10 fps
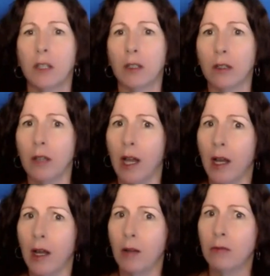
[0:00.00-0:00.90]

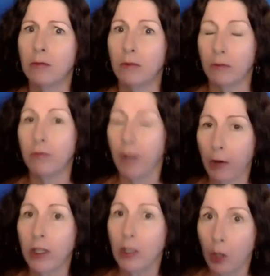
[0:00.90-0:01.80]
the
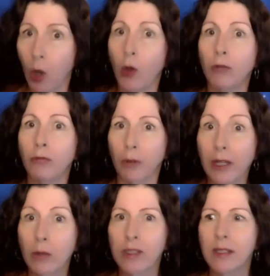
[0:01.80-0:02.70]
very low
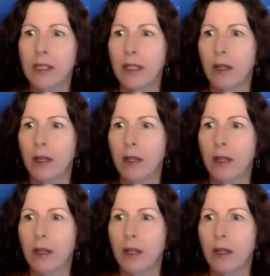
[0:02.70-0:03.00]
frequency.